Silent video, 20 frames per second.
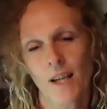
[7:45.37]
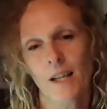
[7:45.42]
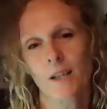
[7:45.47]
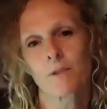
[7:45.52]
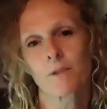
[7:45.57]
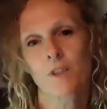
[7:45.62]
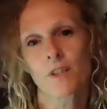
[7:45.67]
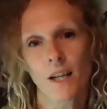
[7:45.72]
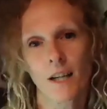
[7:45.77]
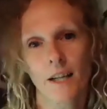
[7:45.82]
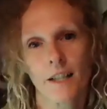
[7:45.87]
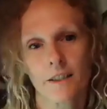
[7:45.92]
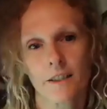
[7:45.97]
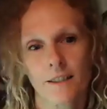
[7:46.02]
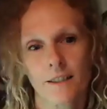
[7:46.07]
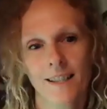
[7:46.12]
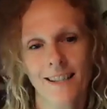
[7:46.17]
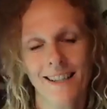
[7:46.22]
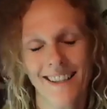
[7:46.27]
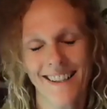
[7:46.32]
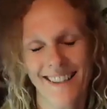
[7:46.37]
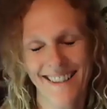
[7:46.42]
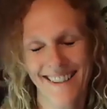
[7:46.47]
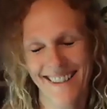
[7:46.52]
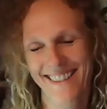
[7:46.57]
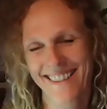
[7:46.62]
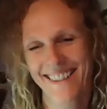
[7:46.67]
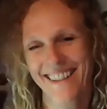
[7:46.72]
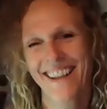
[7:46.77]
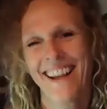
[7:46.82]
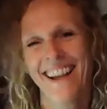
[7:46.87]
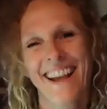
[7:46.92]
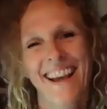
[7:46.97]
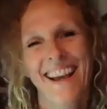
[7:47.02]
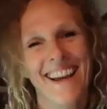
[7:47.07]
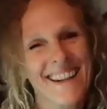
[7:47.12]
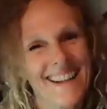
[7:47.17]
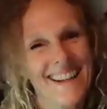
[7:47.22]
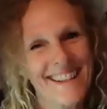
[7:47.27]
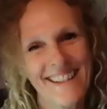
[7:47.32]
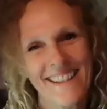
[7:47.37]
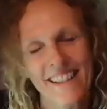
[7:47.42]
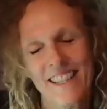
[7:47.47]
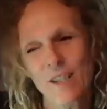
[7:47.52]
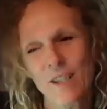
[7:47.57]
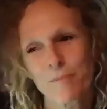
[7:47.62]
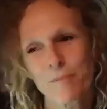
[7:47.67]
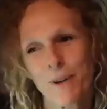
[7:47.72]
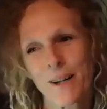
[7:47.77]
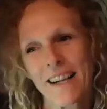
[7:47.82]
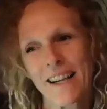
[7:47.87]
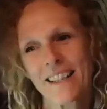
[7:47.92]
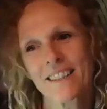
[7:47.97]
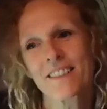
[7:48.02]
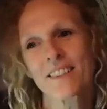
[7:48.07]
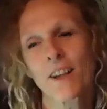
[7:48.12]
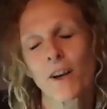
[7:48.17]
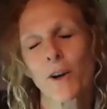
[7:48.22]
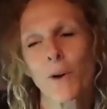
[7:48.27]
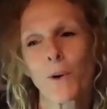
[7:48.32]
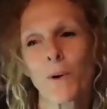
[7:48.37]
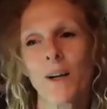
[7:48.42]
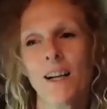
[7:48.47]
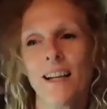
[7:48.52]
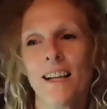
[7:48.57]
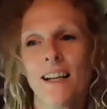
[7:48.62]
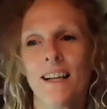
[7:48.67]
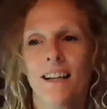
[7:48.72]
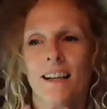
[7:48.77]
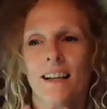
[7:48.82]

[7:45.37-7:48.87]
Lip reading: I was tired and I needed a break. So